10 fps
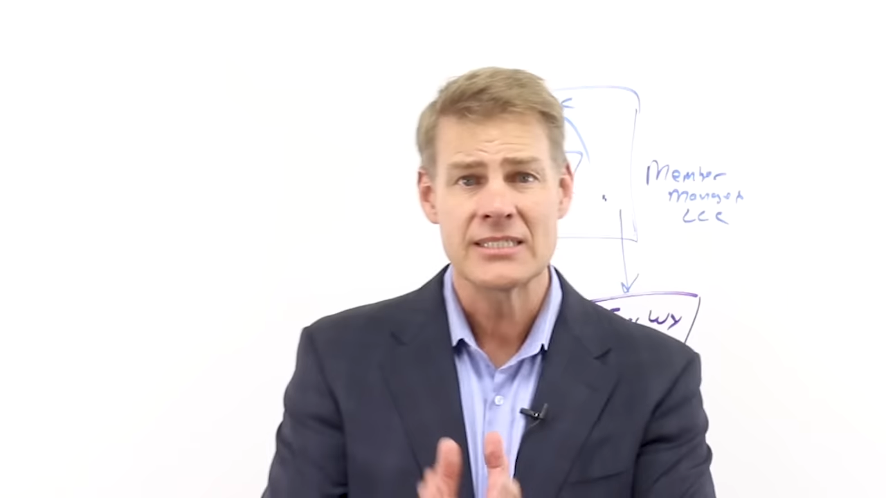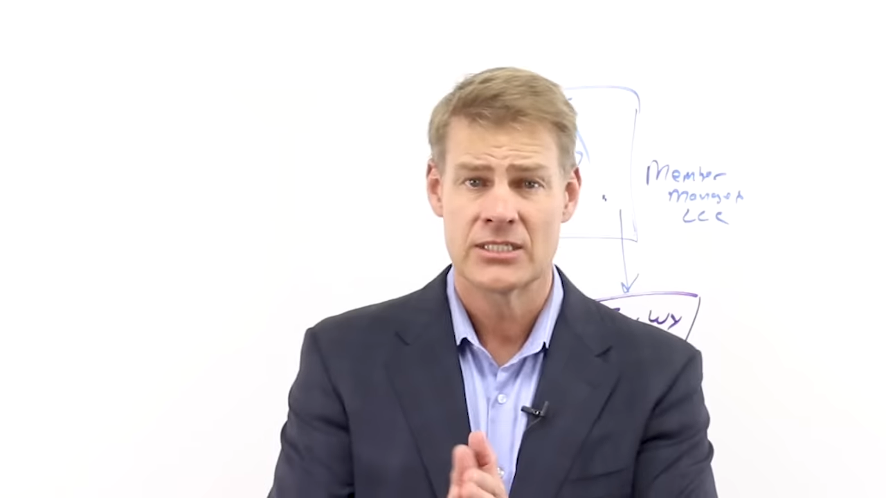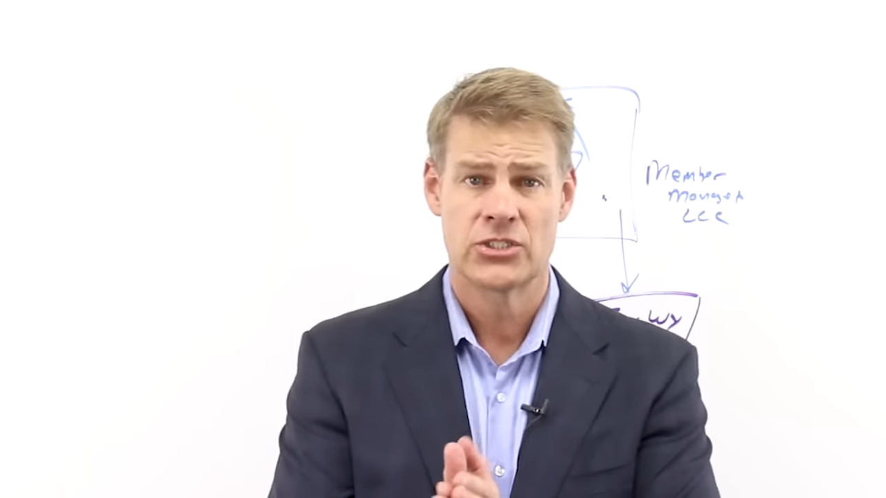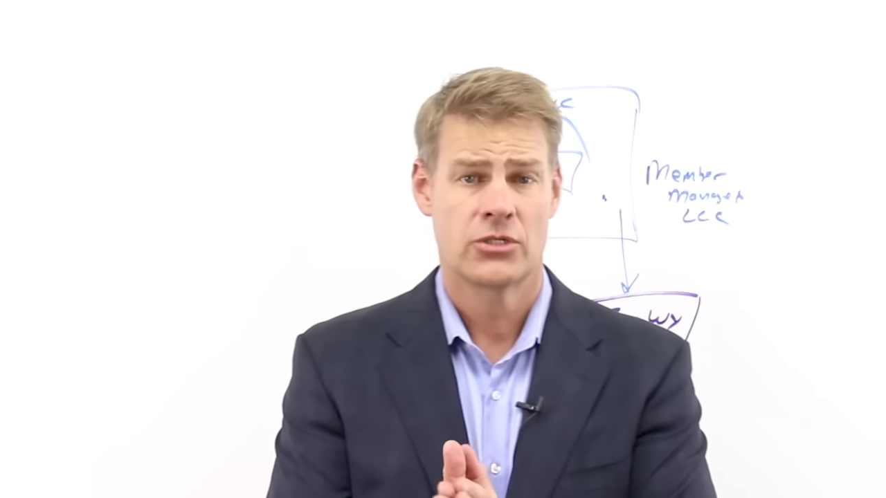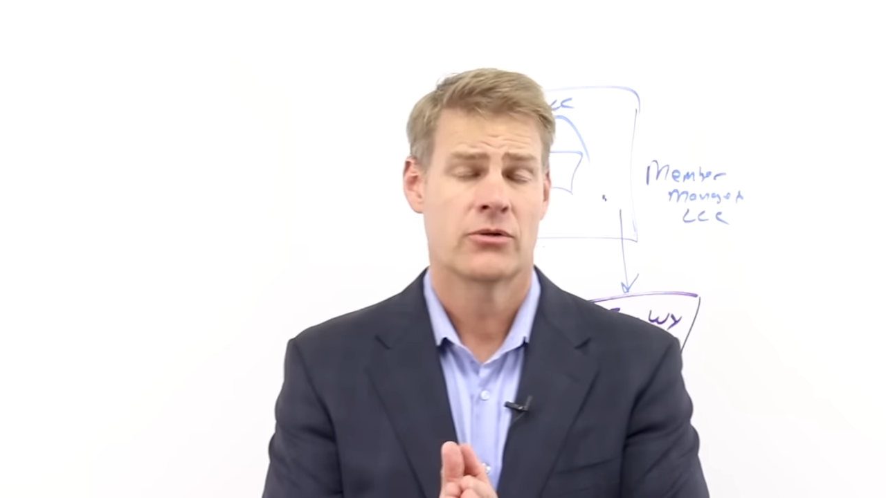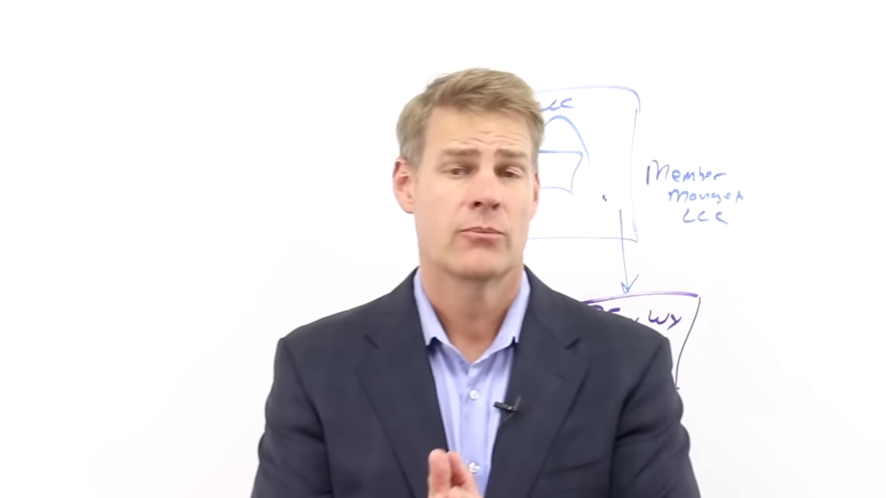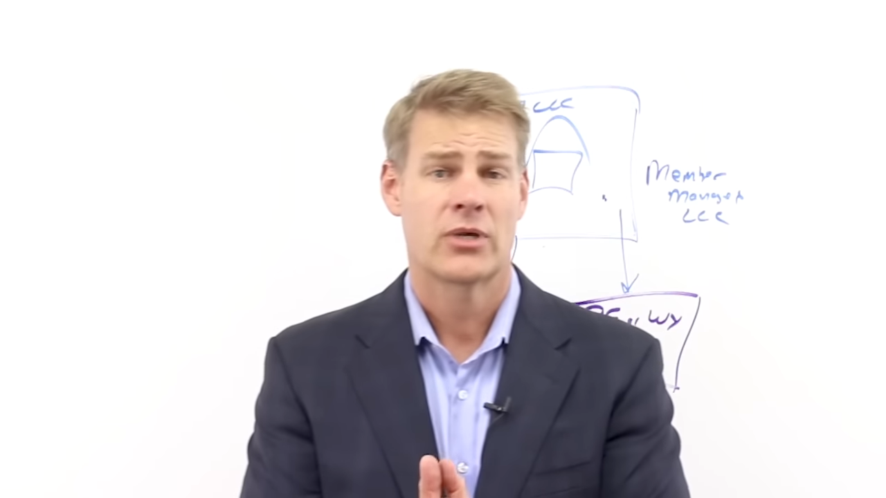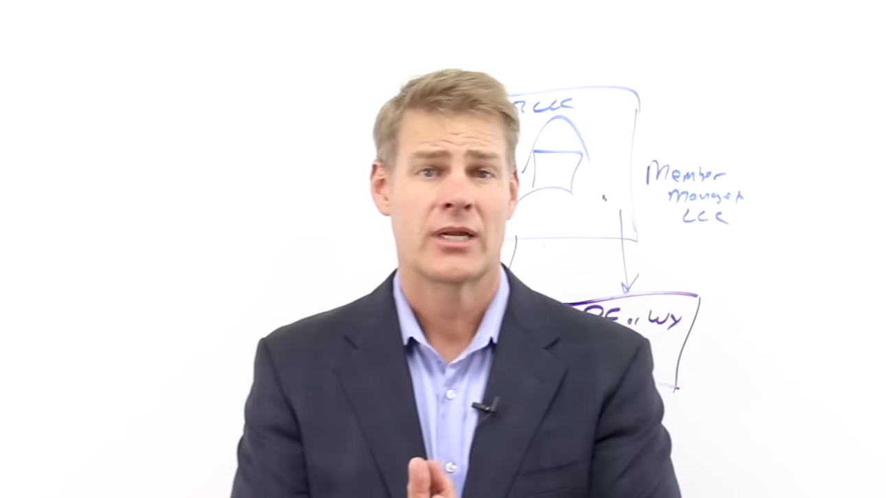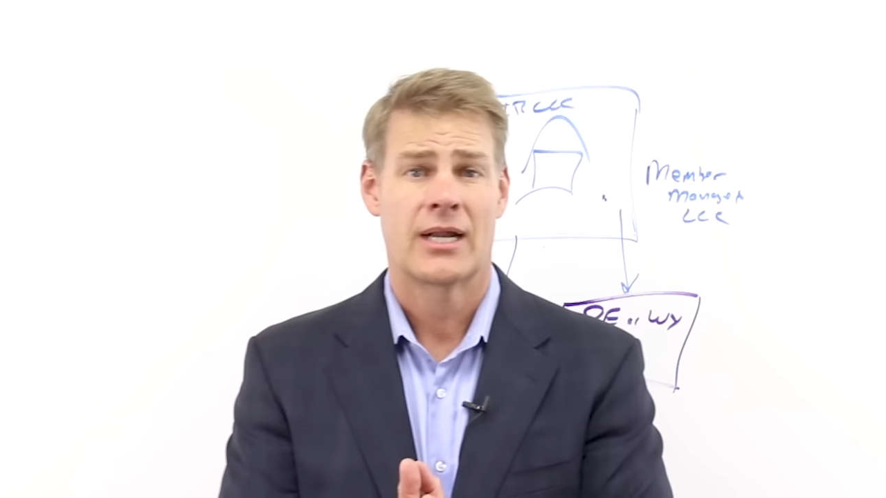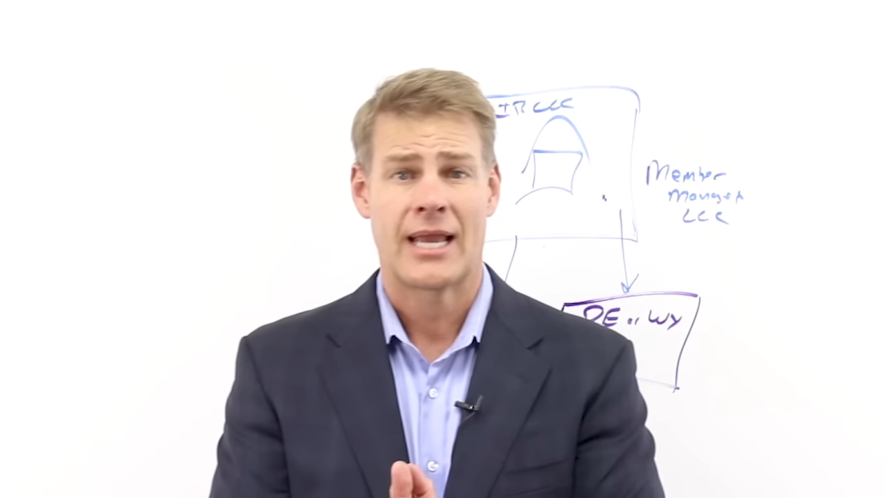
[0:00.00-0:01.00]
considering
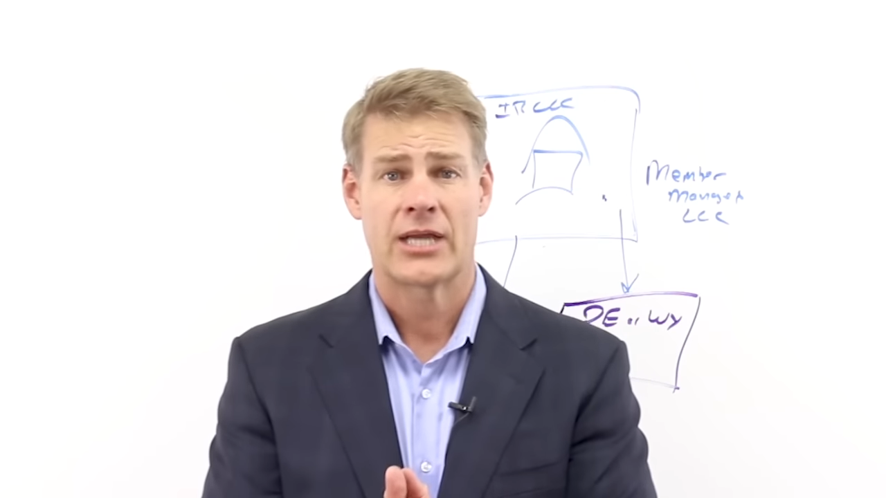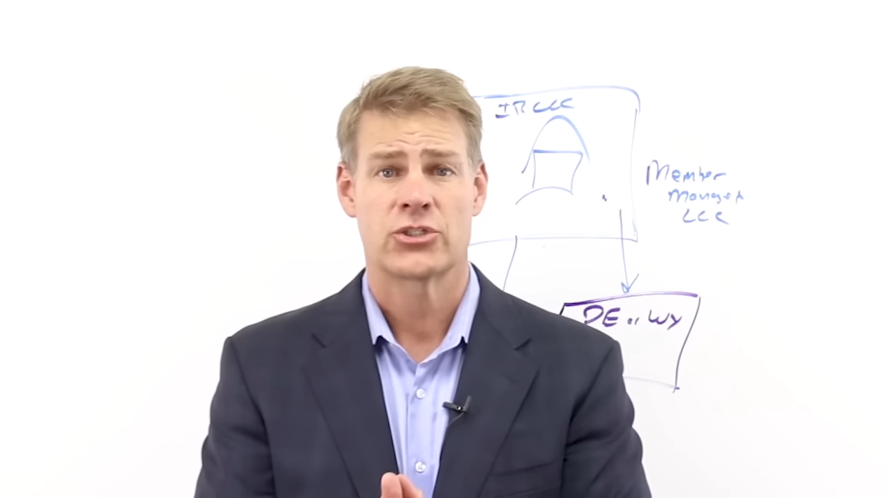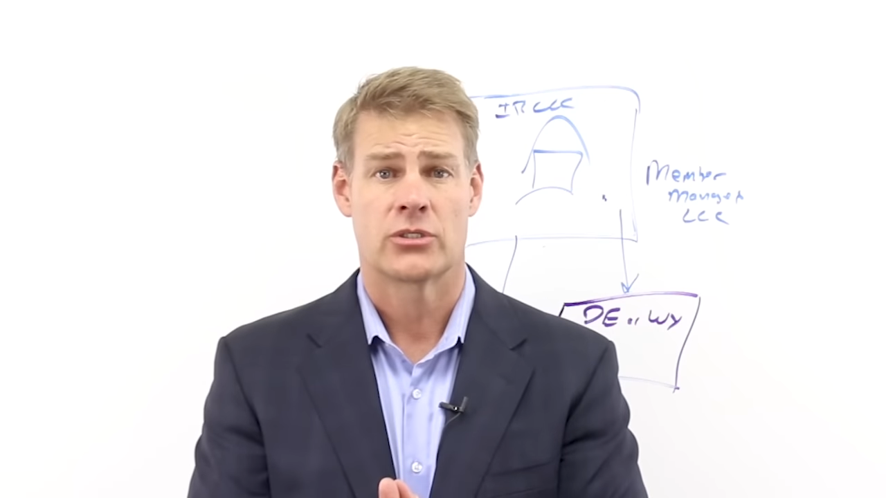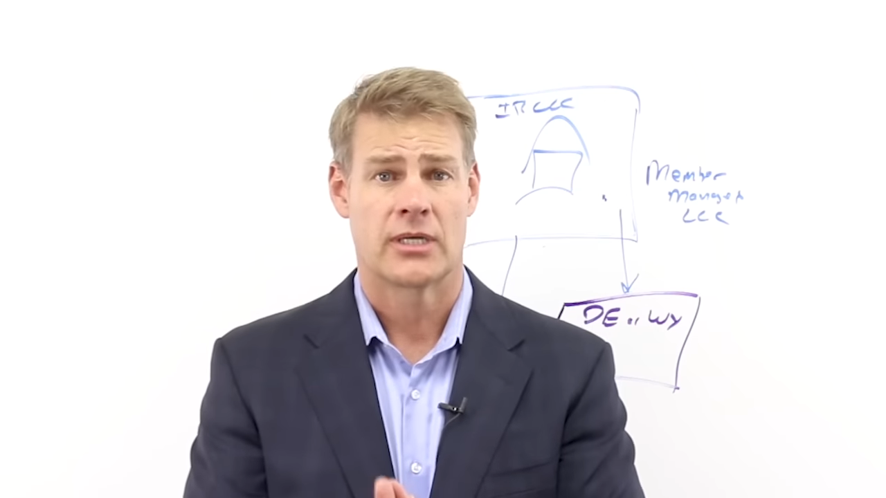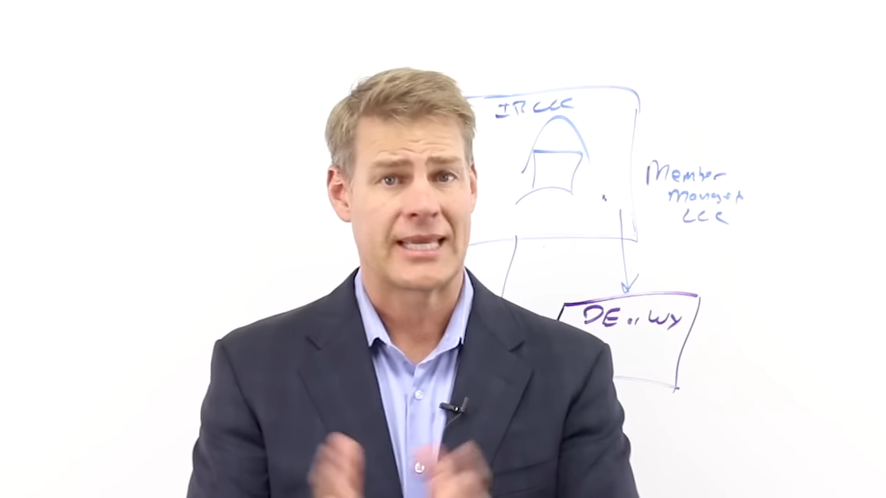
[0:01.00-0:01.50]
bringing an action